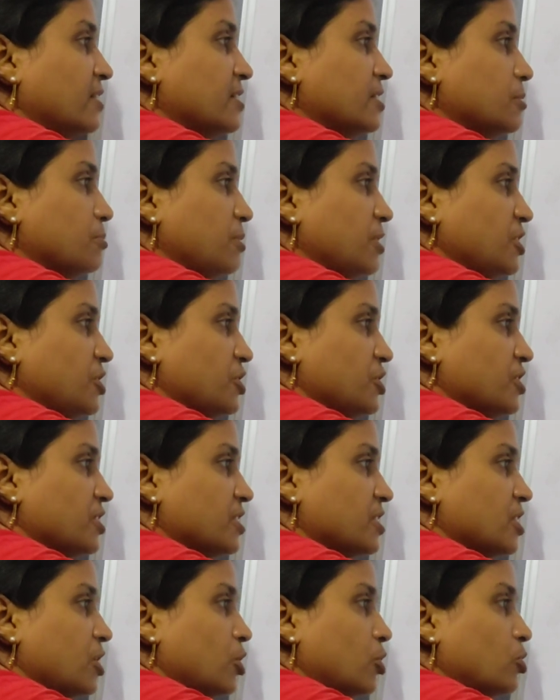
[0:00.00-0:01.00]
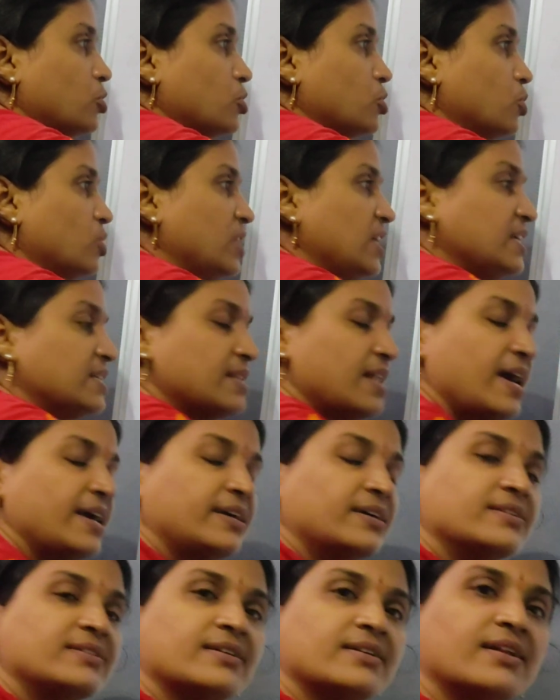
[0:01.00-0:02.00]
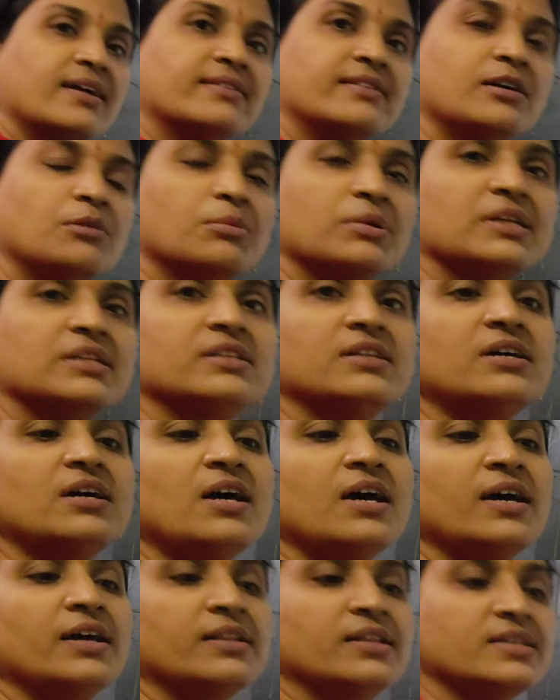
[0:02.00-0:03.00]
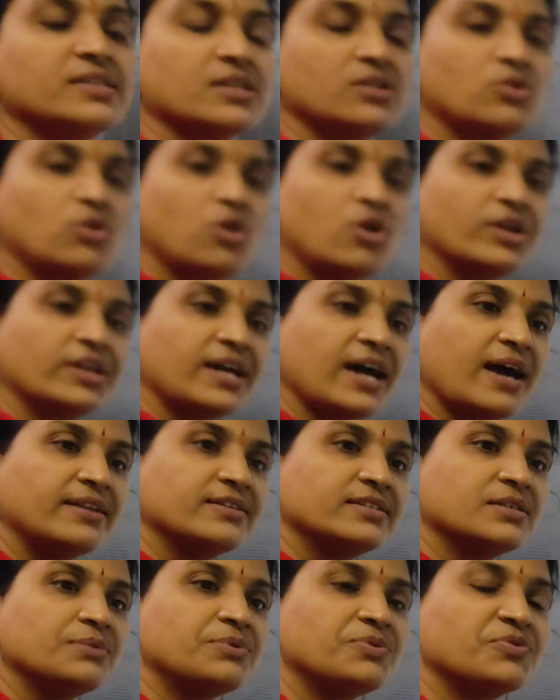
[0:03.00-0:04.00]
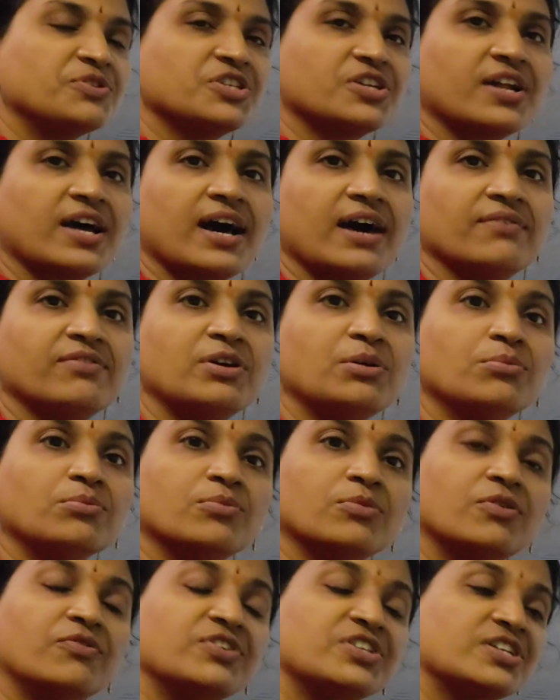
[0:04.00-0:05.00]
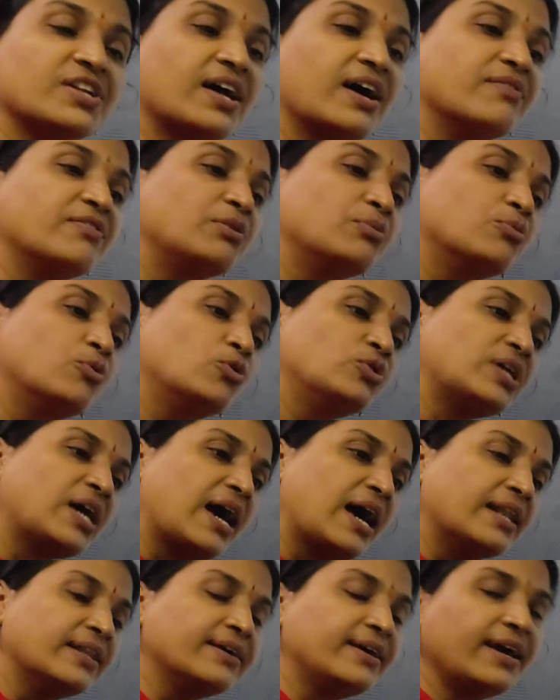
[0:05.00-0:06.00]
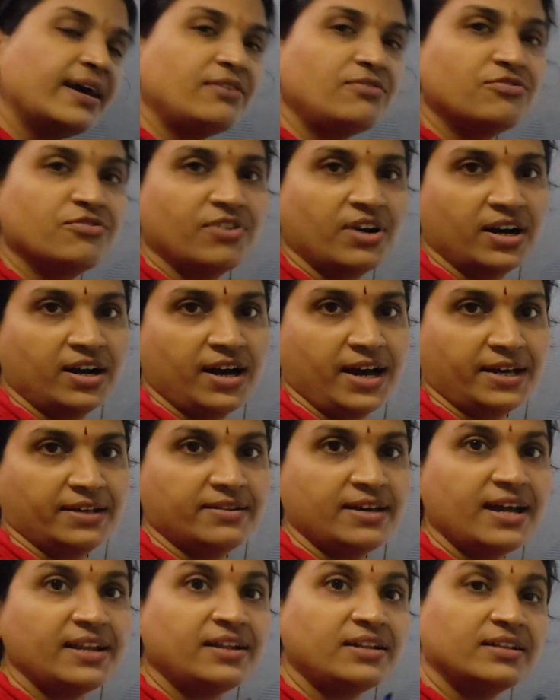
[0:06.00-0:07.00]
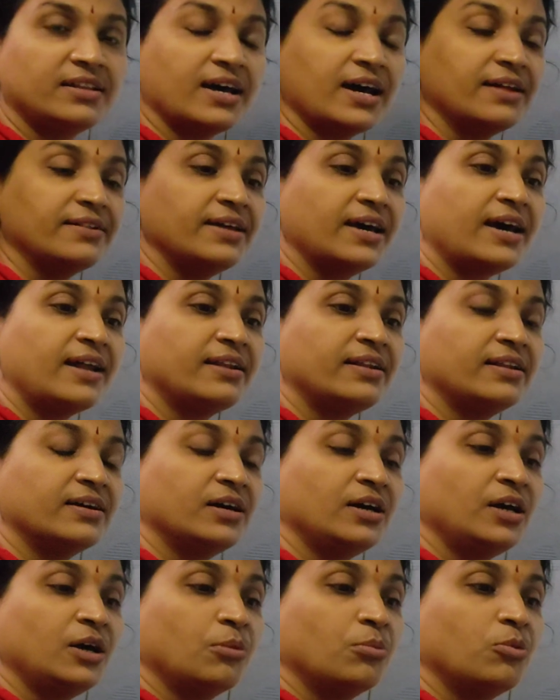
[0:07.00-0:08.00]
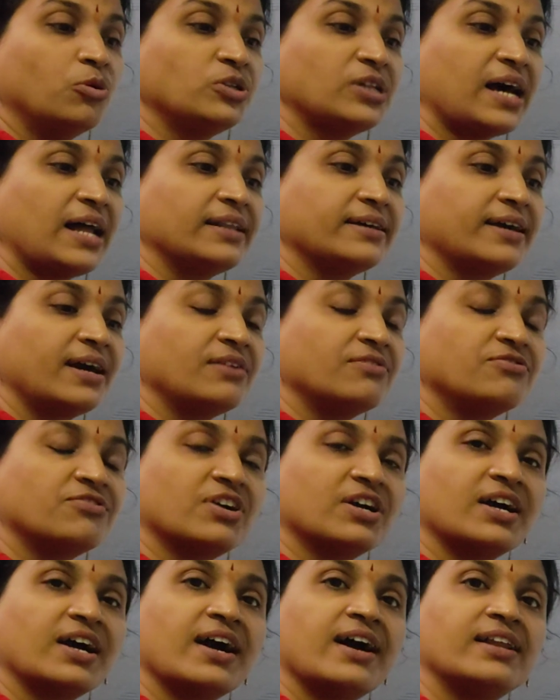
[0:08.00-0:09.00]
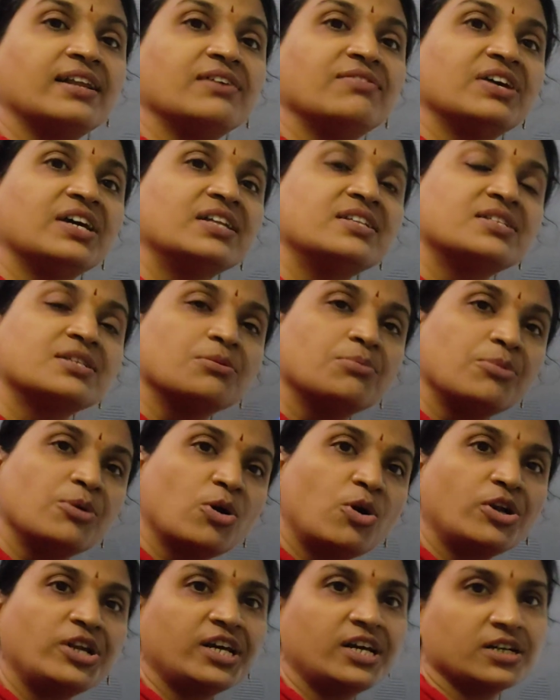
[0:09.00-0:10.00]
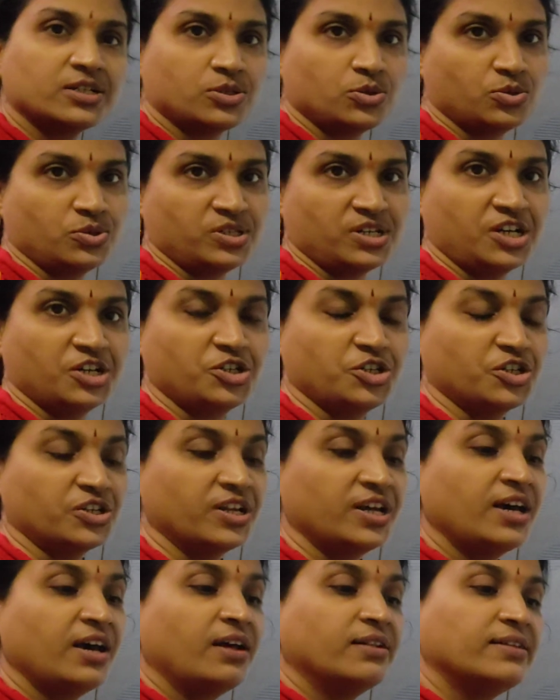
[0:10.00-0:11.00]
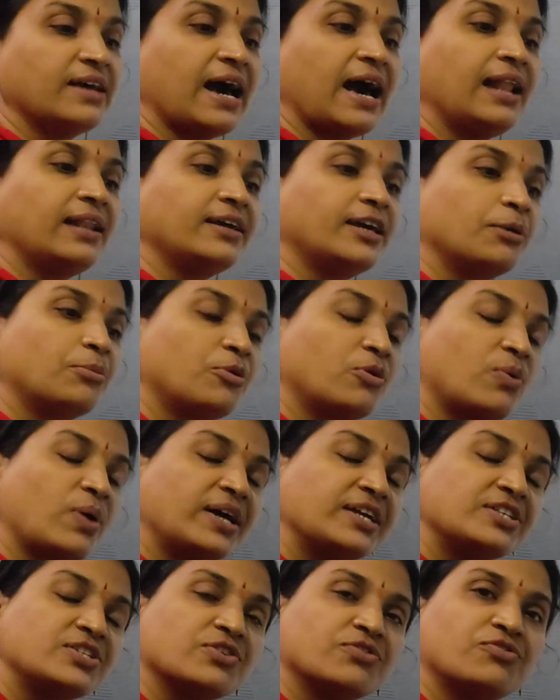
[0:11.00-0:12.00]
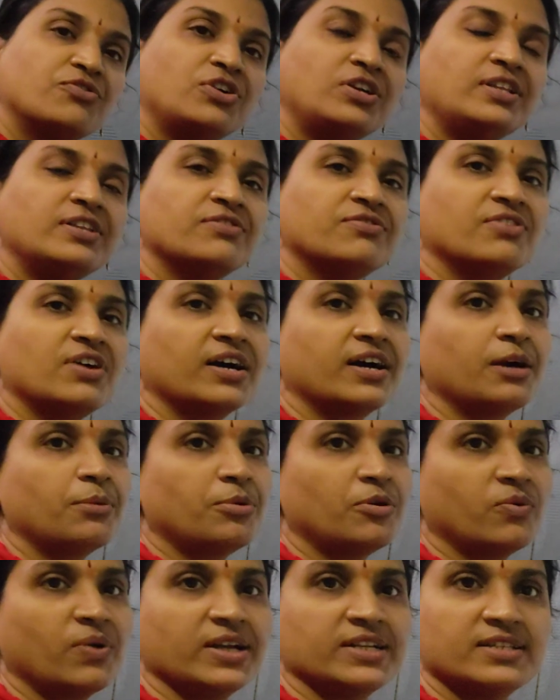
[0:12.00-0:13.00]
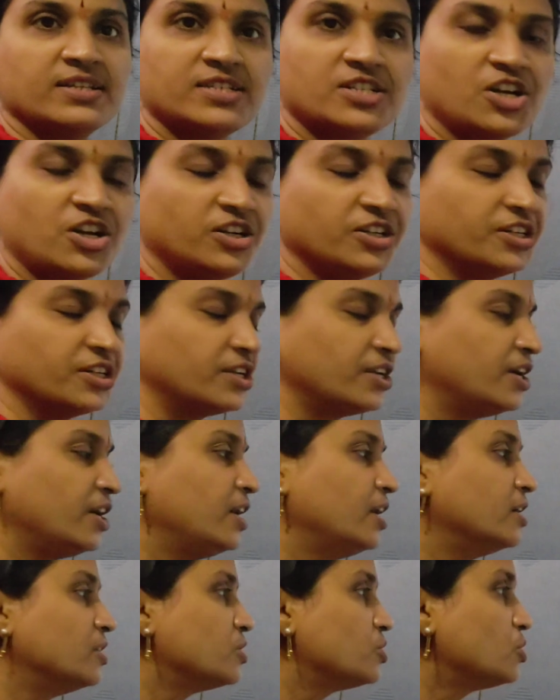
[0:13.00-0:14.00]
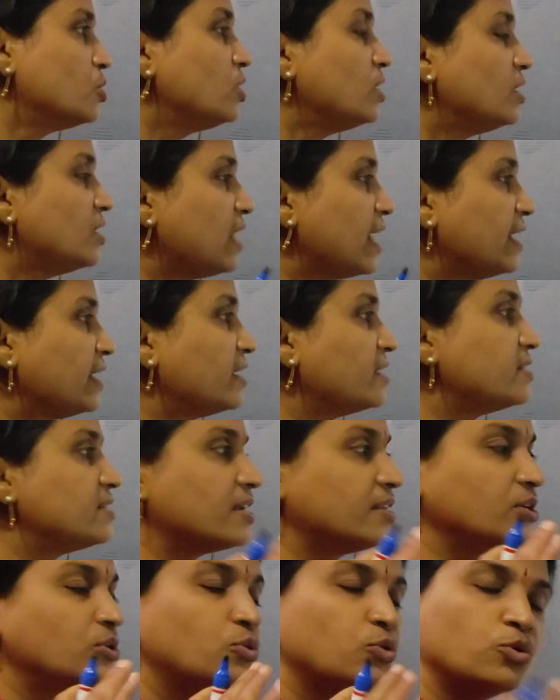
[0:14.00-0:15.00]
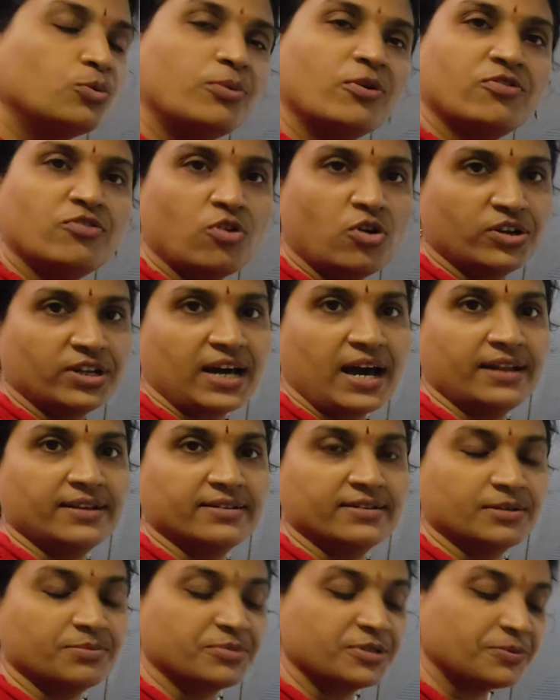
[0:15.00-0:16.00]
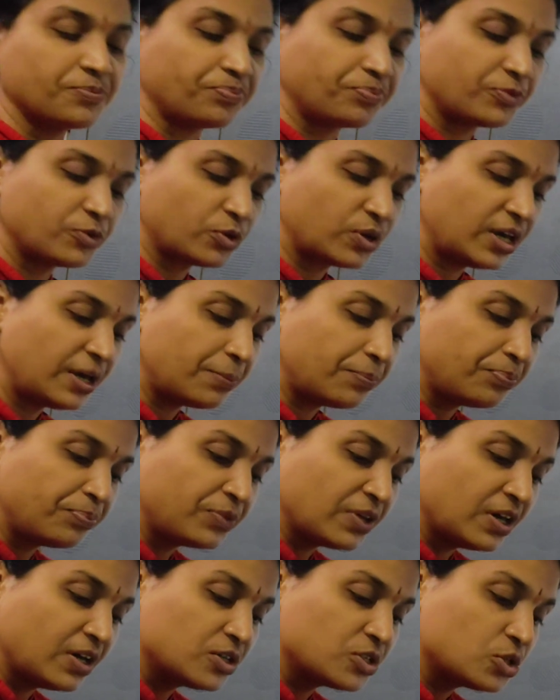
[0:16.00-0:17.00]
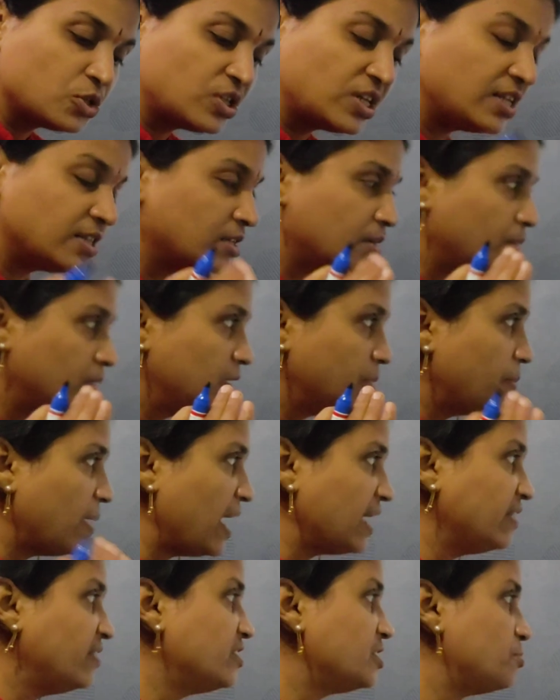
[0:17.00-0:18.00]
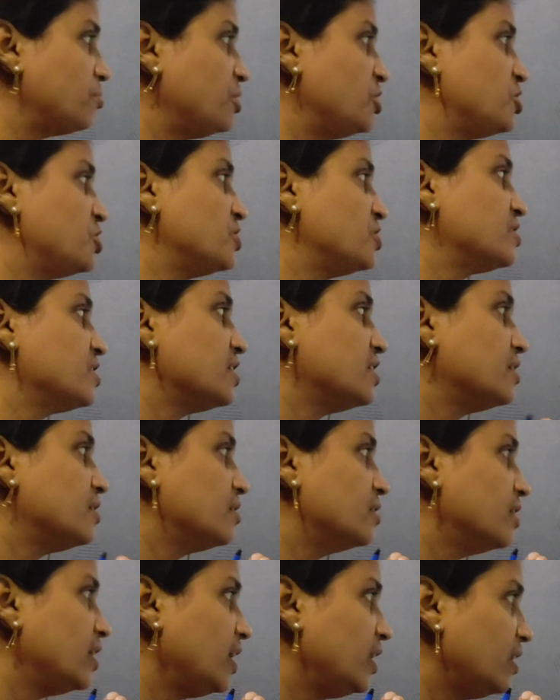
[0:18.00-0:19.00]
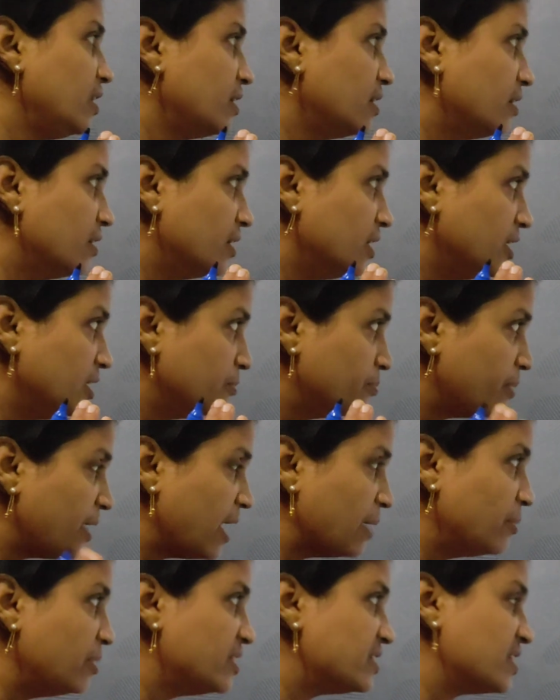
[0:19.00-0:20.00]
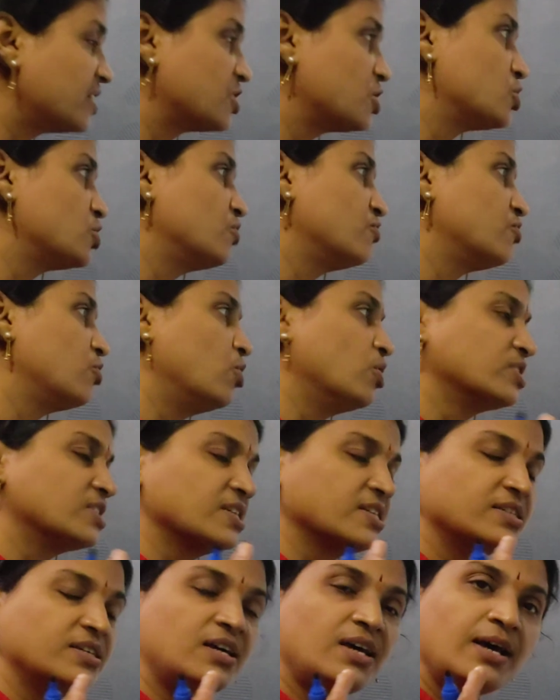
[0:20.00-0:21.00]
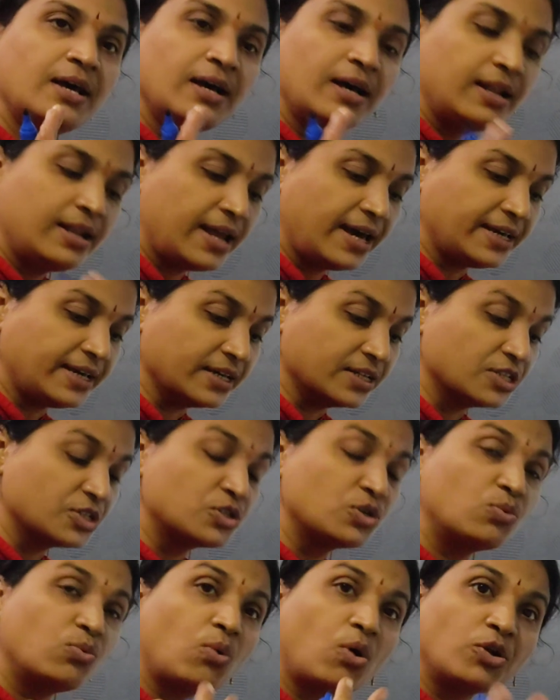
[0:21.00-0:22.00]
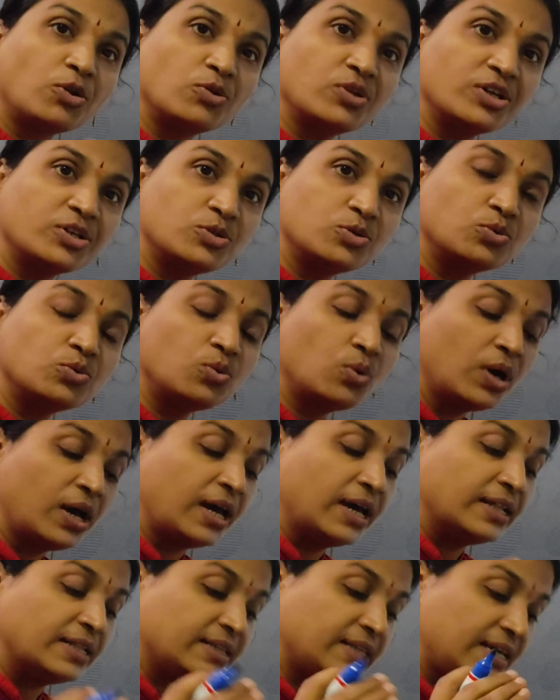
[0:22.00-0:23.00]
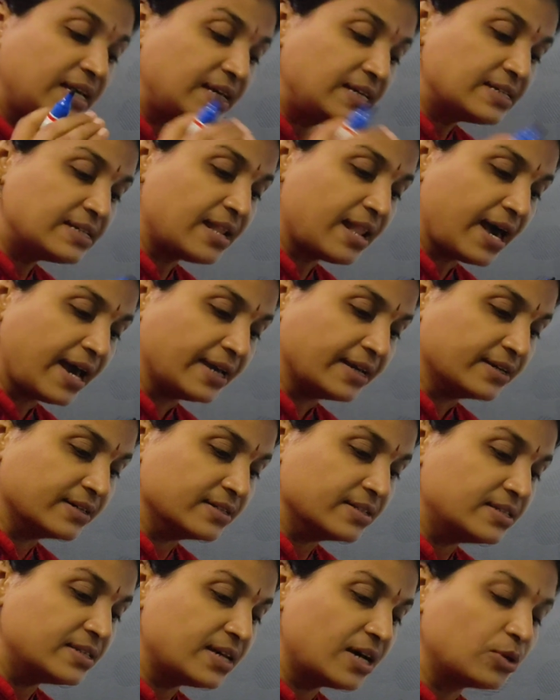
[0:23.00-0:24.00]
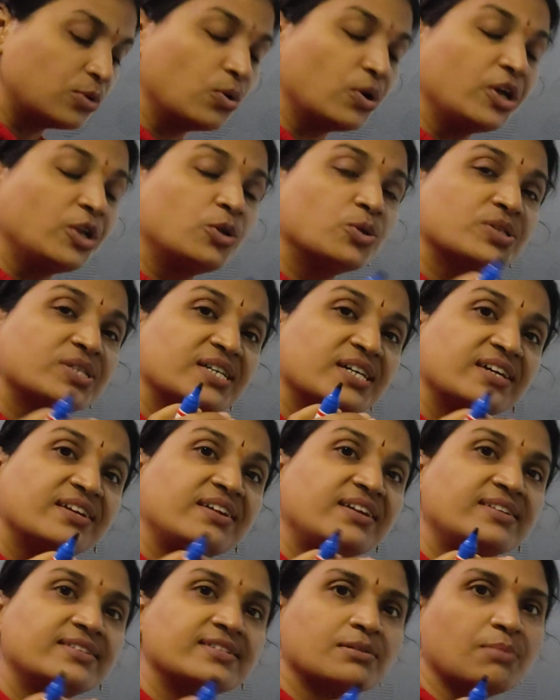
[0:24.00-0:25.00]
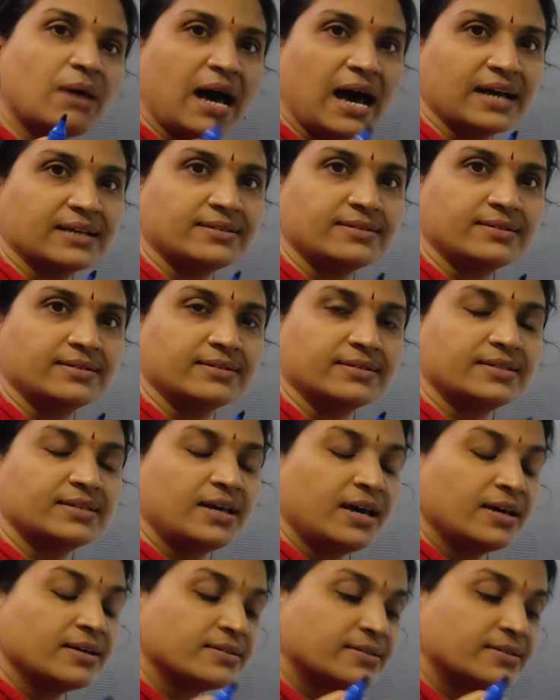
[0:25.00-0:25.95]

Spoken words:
species. So these lichens are nothing but these are the organisms which are having both algae and fungi. They are both algae and fungi are living in symbiotic association. The algae provides the food, the fungi provides the shelter. So lichens are the group of organisms. Okay. So the pioneer species in primary succession of rocks is the lichens. So what do? These lichens are going to secrete some acids